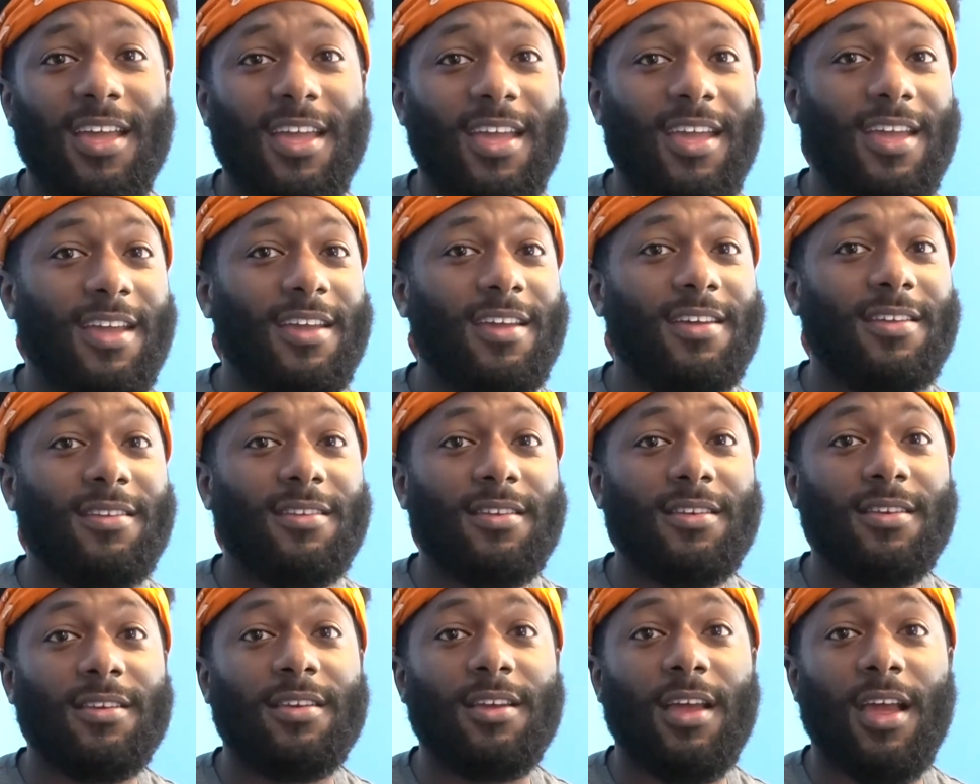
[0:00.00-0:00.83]
And
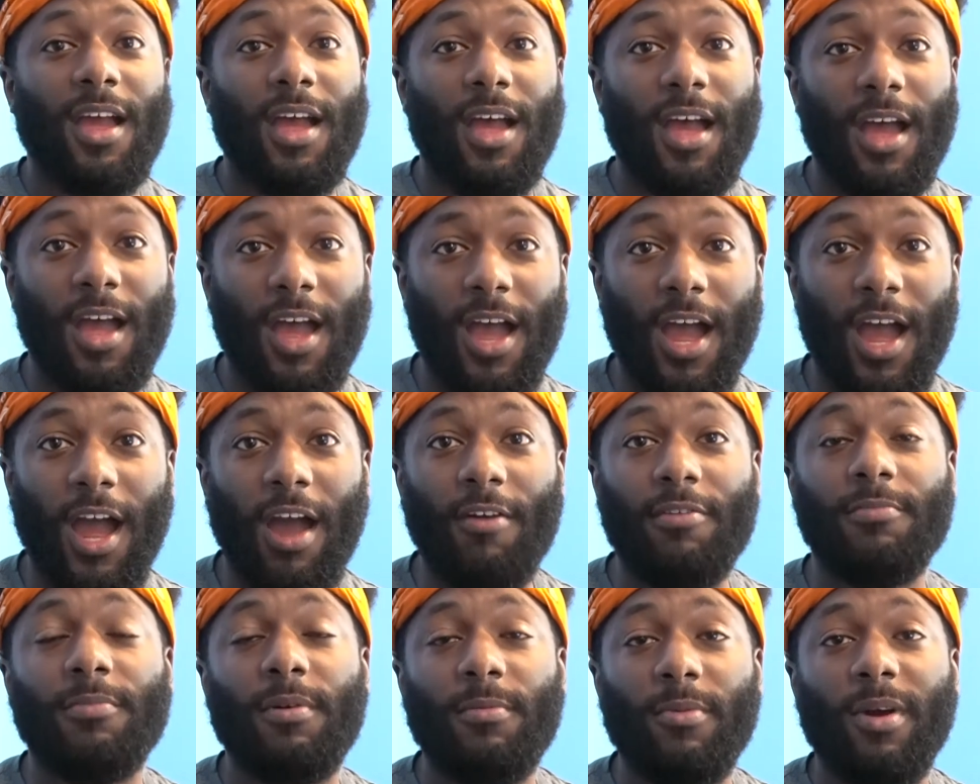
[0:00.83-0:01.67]

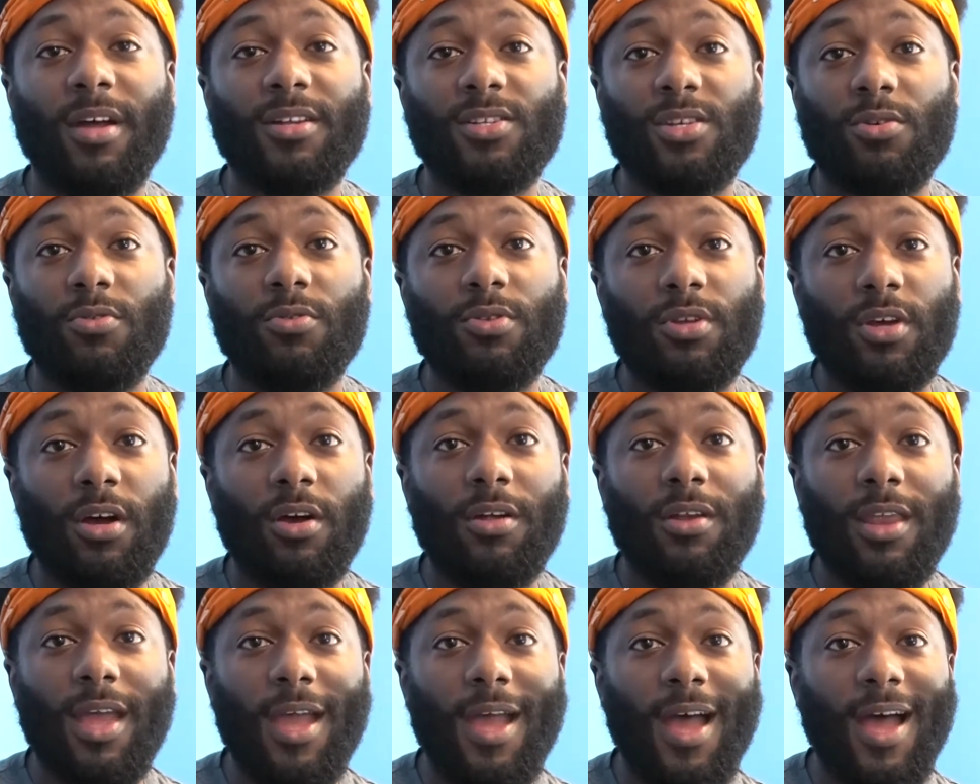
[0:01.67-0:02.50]
I remember I told
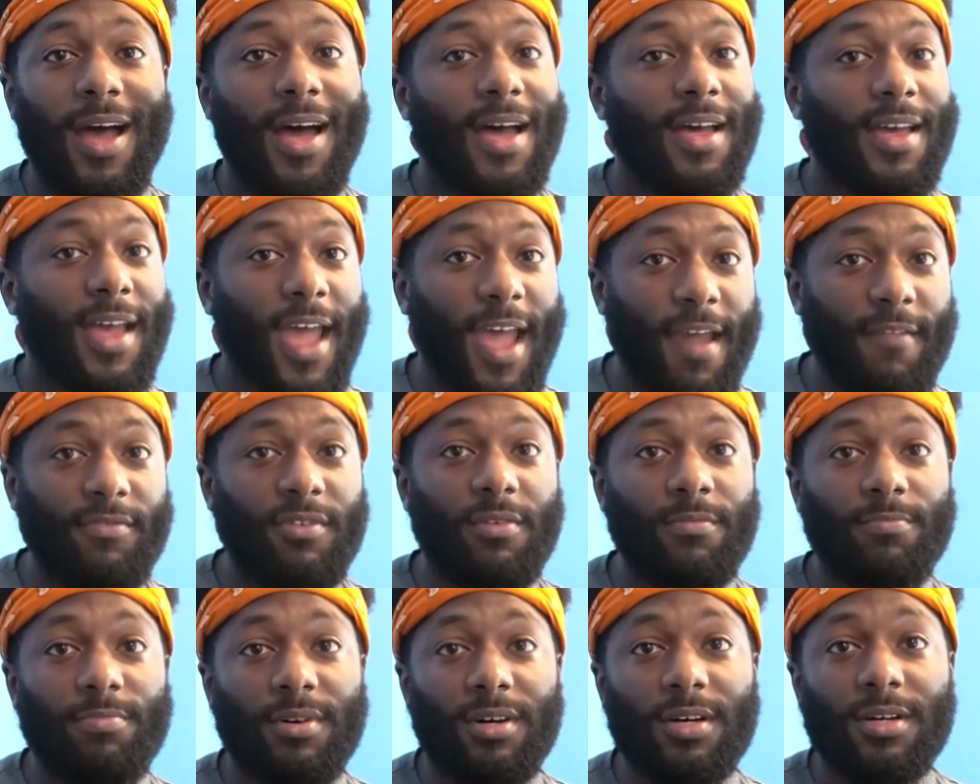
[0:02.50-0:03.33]
y'all that I have
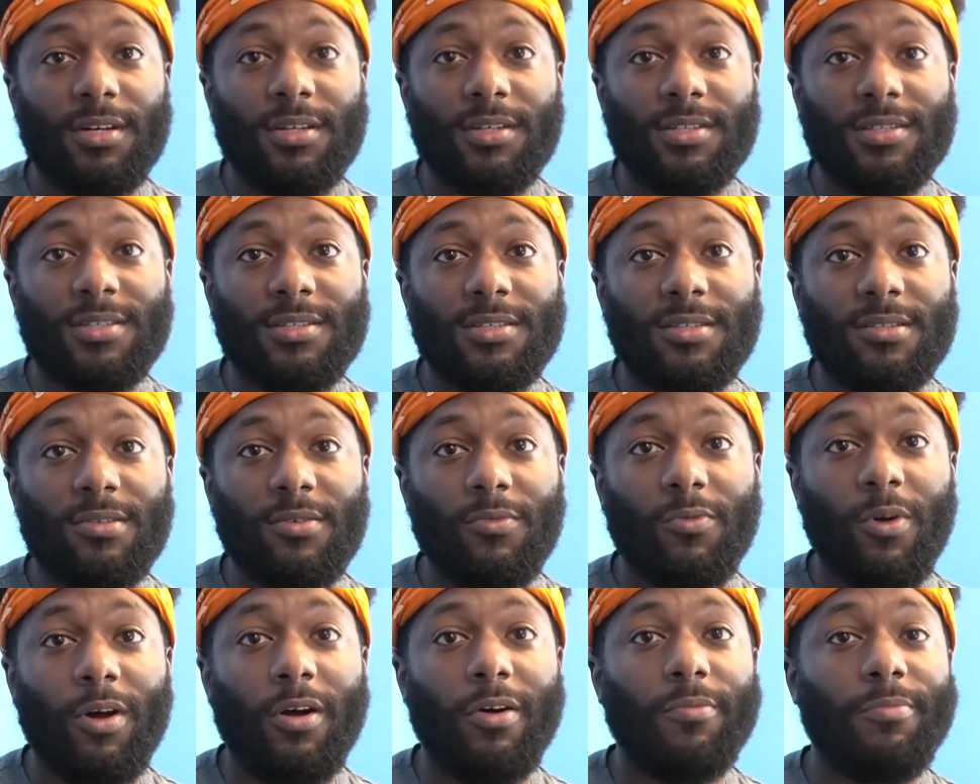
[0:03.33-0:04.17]
the books.
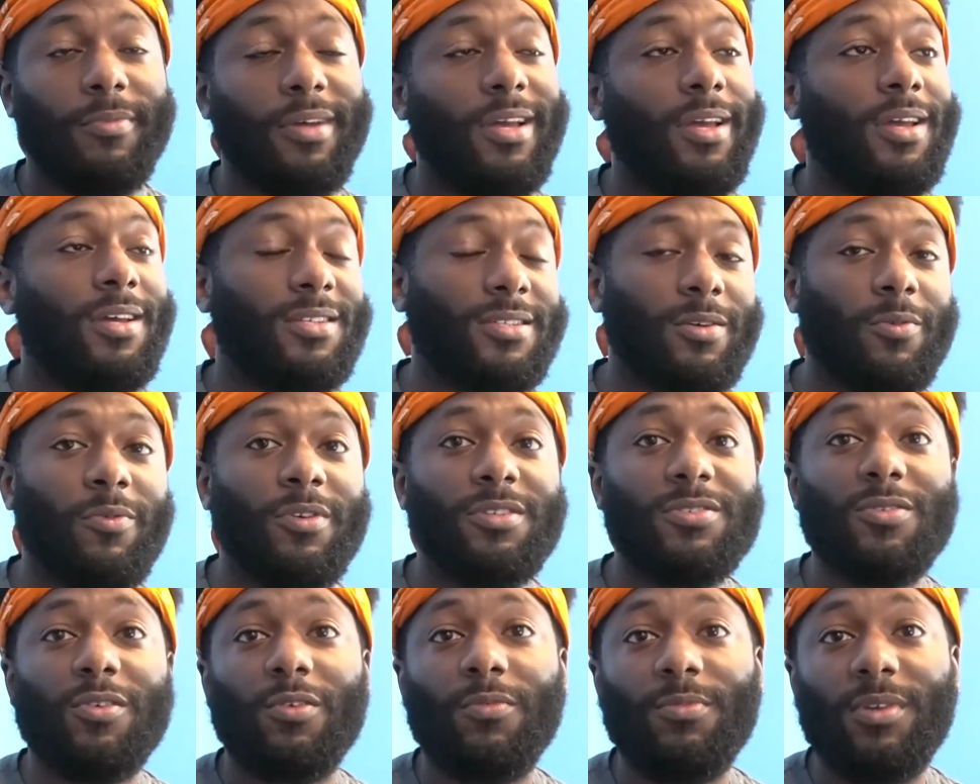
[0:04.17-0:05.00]
Well,
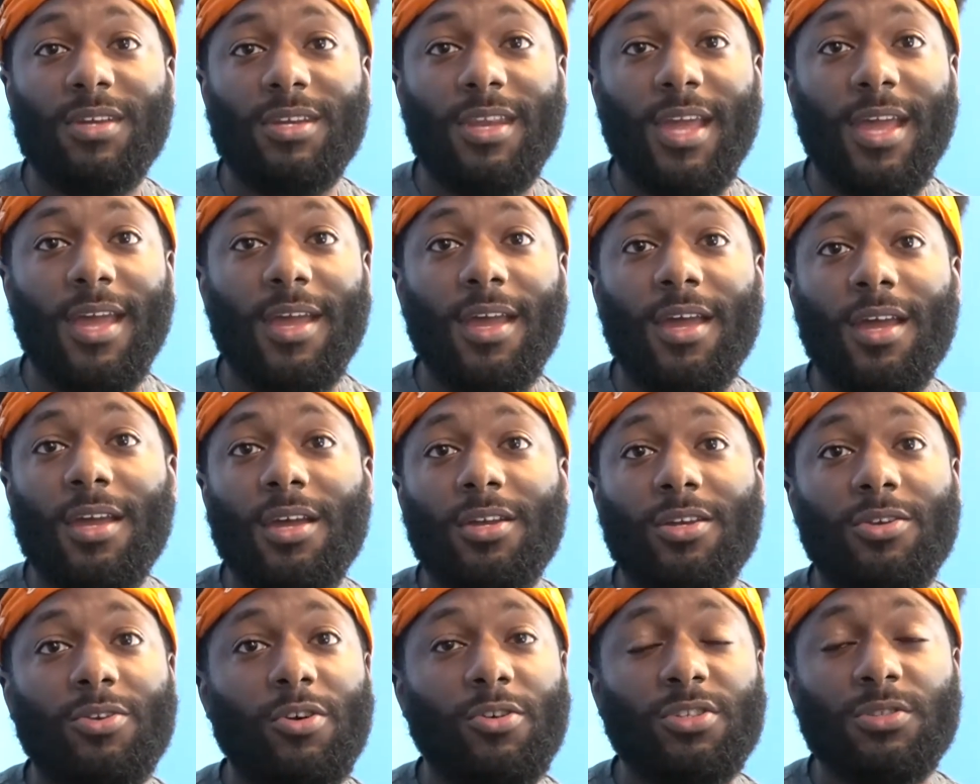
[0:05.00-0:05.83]
someone told me that
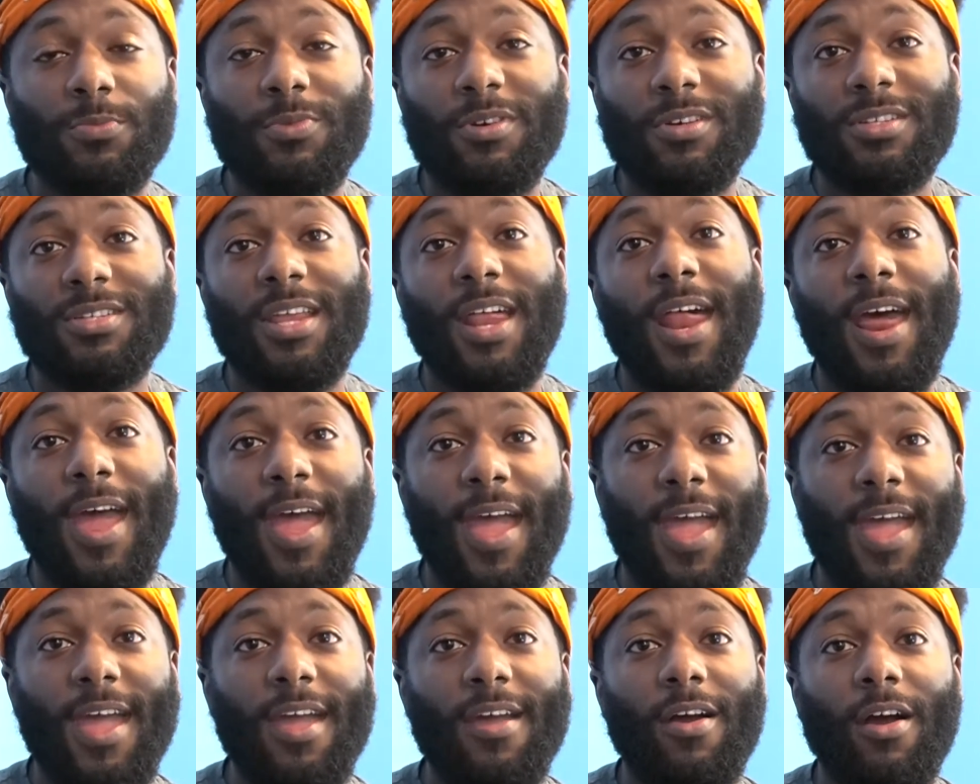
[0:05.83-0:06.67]
those books that I
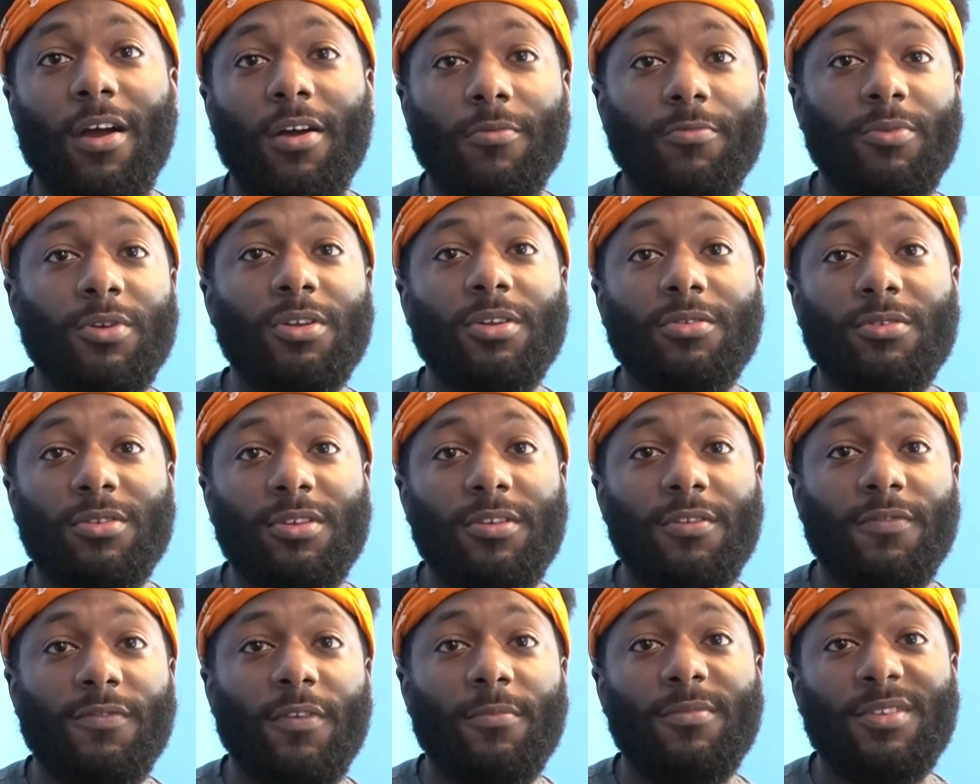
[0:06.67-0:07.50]
had are
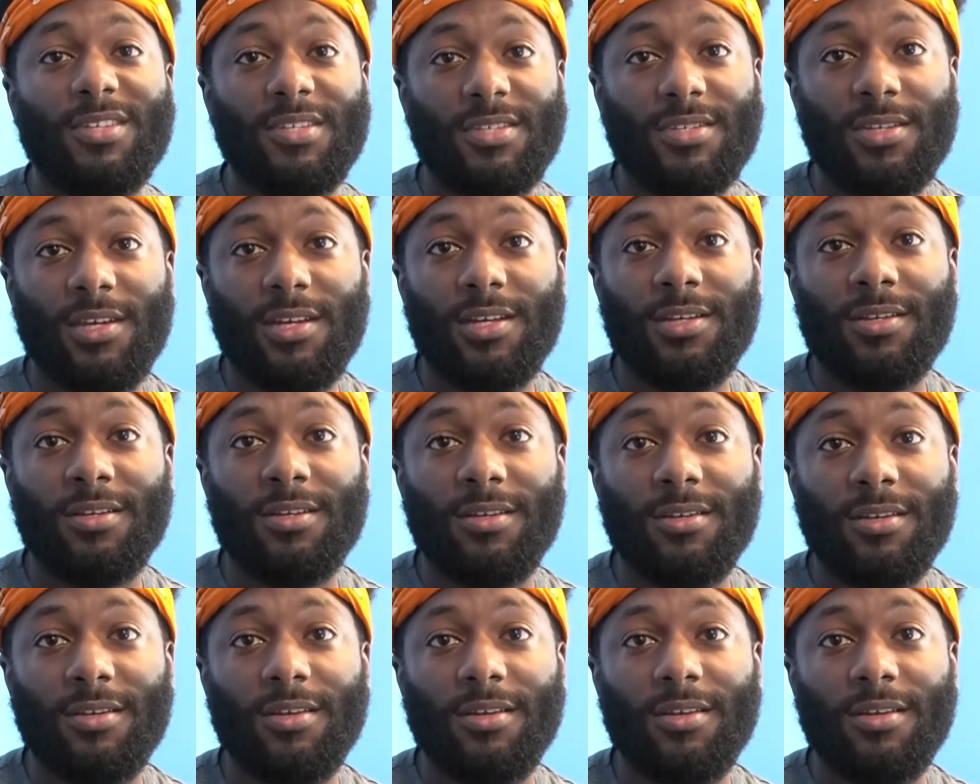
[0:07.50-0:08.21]
really from his son.